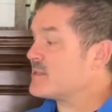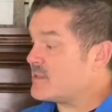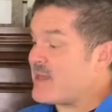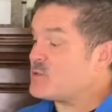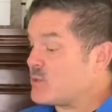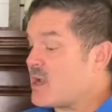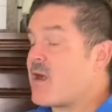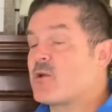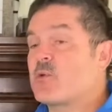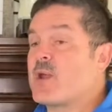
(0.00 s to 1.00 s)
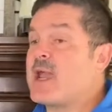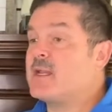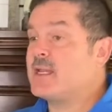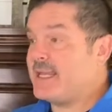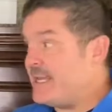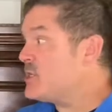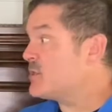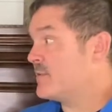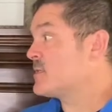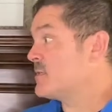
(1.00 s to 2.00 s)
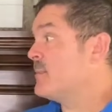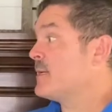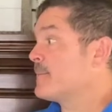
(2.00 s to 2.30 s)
And that's what God created each of us to be.